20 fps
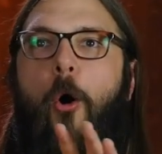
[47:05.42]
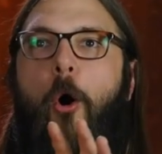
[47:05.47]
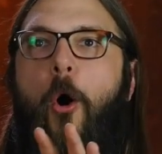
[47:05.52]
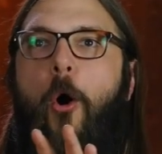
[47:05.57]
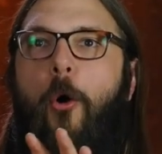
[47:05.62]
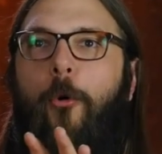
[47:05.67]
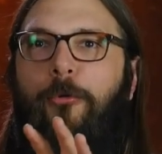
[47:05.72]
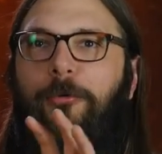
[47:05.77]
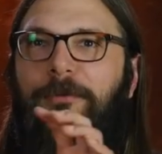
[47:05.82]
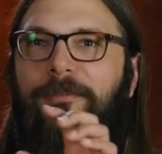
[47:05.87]
You're
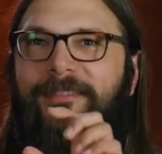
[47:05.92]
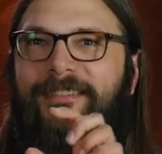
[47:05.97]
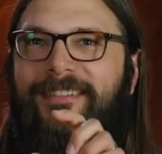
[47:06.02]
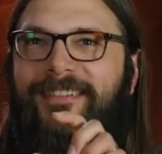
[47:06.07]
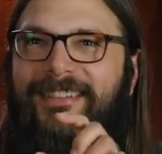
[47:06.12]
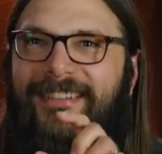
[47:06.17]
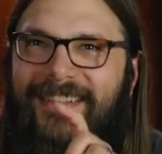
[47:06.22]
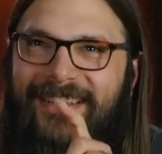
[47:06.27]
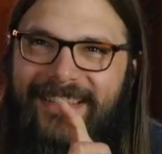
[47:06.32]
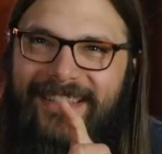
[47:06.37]
not giving
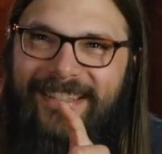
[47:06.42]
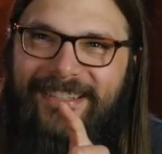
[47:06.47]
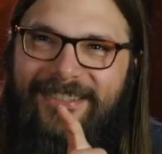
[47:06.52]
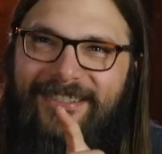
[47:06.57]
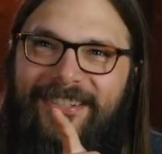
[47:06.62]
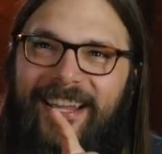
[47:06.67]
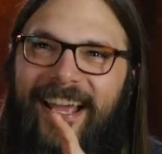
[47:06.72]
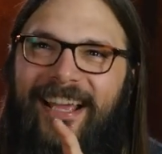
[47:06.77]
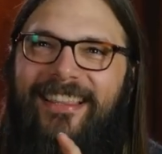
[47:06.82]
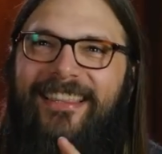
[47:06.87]
her a
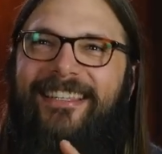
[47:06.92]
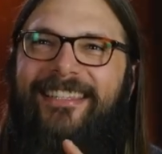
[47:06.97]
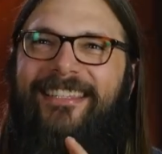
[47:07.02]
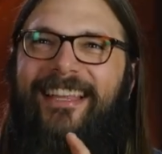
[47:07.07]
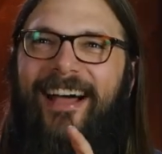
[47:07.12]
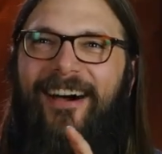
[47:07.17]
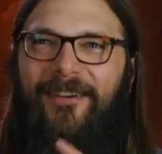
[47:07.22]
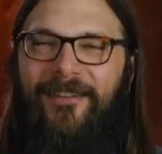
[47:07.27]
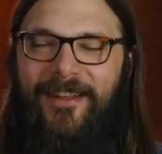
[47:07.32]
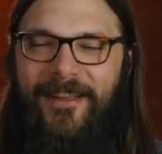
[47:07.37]
choice. Check this
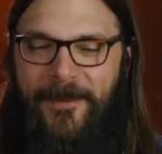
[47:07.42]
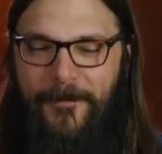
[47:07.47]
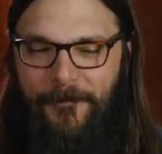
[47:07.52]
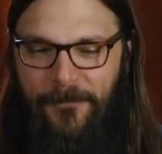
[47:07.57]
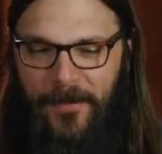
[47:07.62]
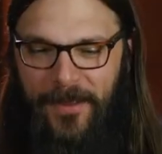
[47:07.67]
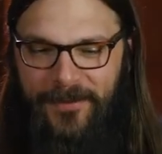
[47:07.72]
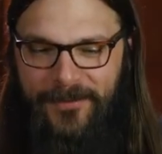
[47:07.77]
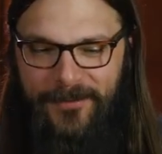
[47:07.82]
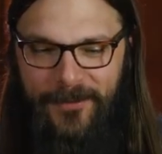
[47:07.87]
out.
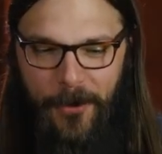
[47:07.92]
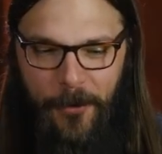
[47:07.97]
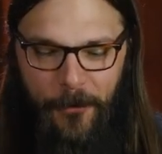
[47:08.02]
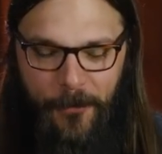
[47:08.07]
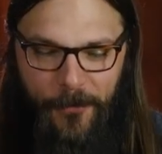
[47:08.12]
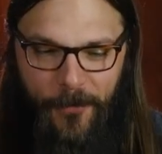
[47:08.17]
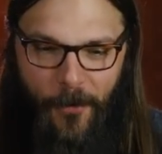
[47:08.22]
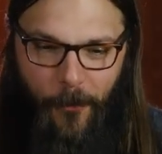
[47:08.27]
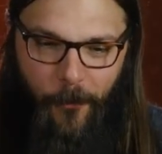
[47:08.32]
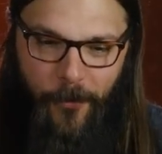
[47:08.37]

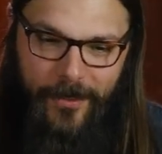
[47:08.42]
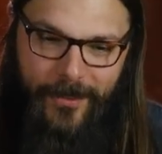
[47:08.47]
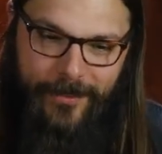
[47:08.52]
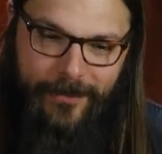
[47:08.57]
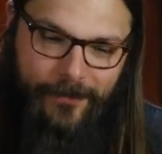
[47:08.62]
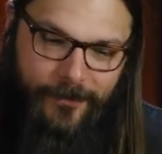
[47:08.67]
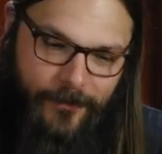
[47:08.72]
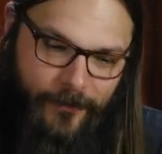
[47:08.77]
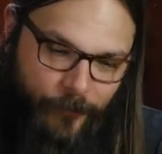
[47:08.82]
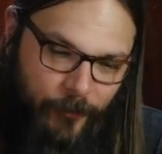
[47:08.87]
So
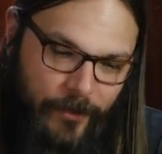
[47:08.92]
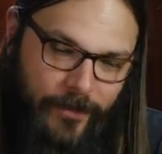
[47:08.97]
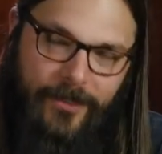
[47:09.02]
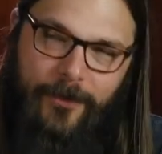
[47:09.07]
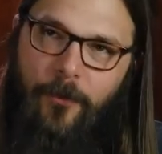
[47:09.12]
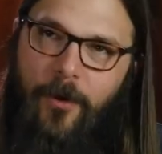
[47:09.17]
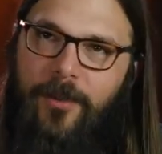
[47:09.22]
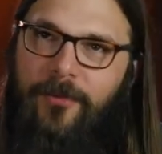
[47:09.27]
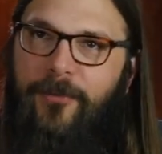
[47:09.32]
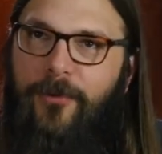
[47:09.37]
Whitney
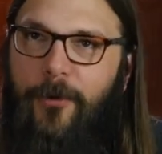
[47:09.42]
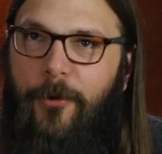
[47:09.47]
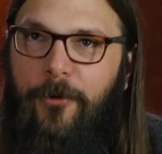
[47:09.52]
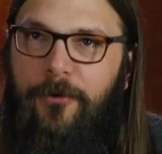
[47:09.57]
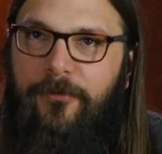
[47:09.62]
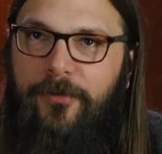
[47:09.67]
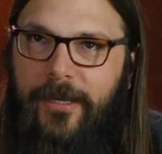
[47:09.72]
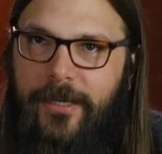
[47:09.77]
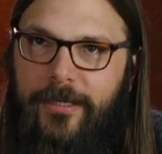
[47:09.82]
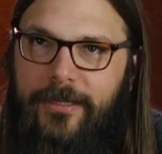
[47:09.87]
really wants to go
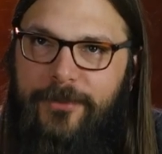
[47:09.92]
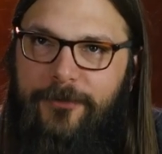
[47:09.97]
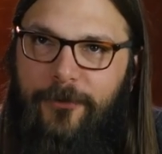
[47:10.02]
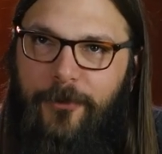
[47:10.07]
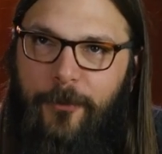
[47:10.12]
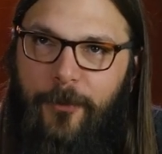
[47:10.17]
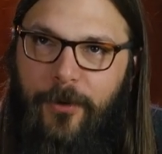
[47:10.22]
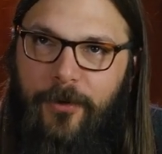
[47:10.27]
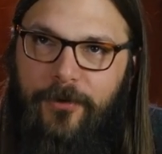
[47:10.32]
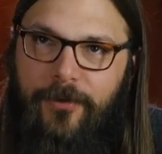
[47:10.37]
to Vegas for
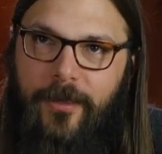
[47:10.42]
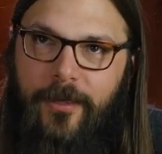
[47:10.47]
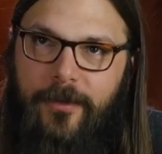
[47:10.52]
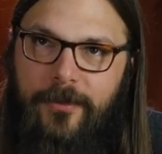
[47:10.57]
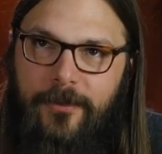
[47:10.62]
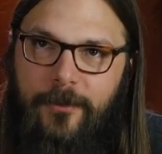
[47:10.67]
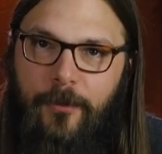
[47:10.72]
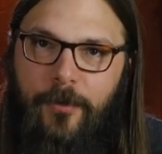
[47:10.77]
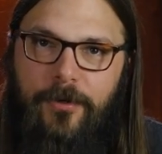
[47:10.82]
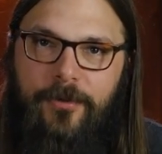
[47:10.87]
her birthday.
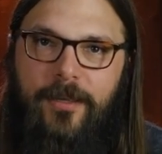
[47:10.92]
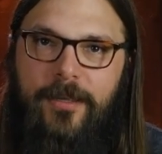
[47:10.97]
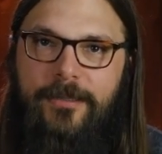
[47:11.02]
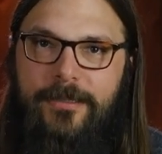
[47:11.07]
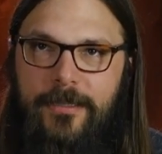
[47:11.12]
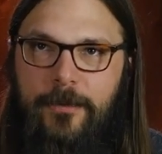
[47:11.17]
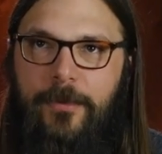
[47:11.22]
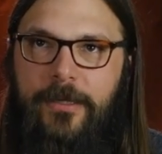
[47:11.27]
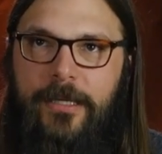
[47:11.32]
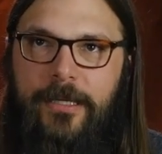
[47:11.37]
Her
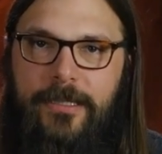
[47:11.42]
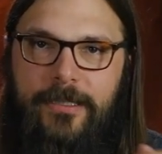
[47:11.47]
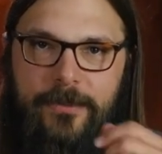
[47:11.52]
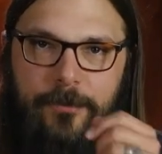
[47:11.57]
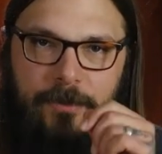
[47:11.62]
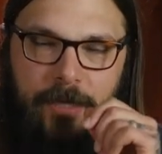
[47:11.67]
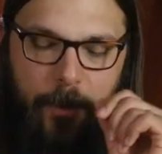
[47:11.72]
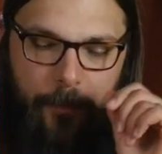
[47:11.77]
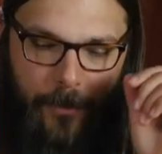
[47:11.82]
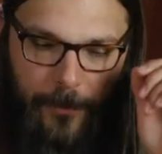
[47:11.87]
birthday's in the beginning of
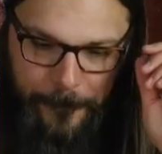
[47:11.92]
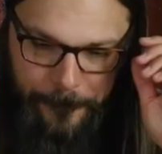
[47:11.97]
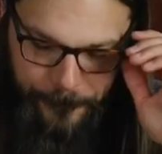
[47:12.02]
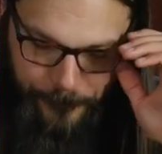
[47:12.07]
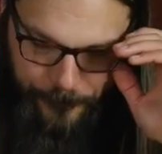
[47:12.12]
September.